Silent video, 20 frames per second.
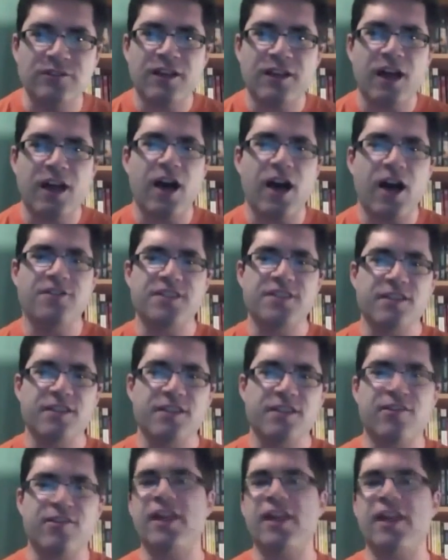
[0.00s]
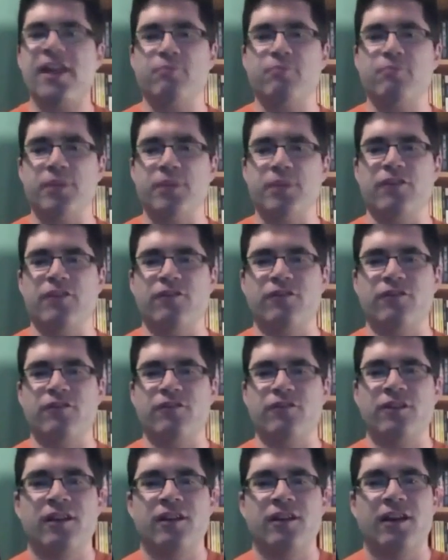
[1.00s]
of synthetic beef.
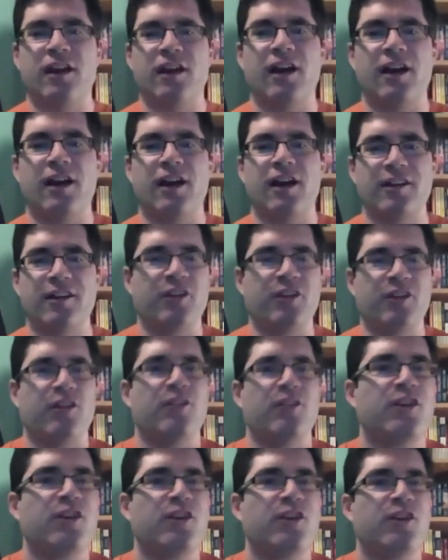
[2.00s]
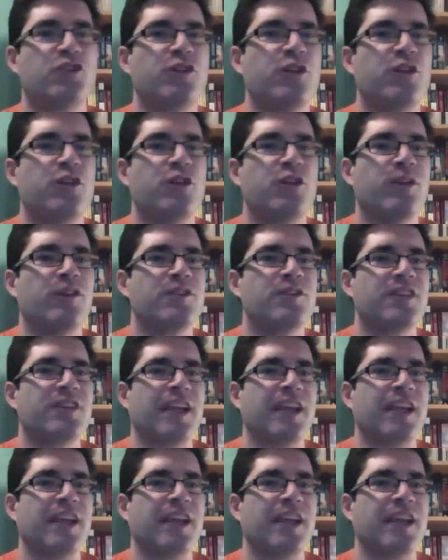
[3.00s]
Here, I'll show you what it looks like.